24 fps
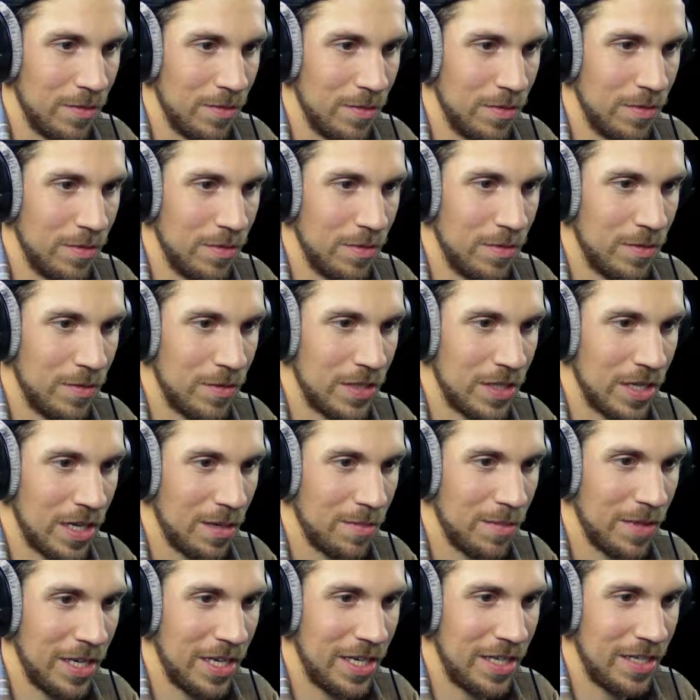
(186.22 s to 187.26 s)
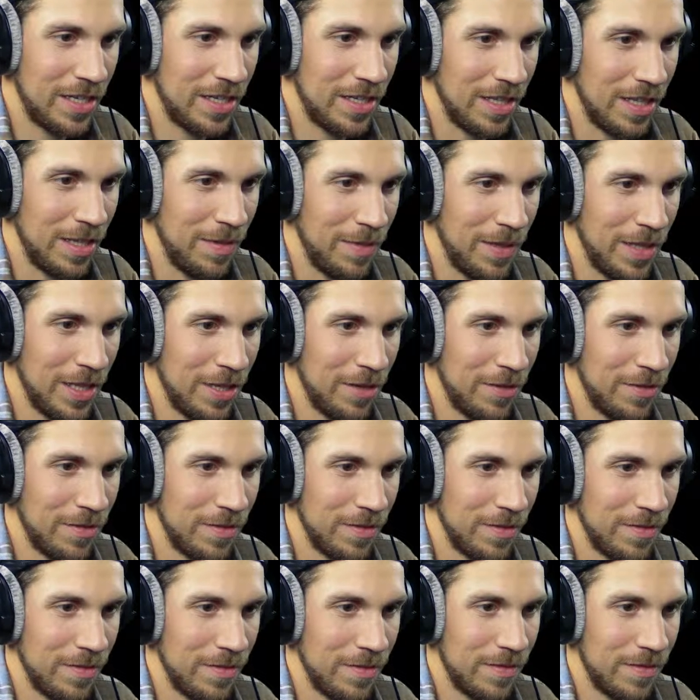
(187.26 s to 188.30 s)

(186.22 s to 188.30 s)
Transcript: Oh, saw blade, leave me alone.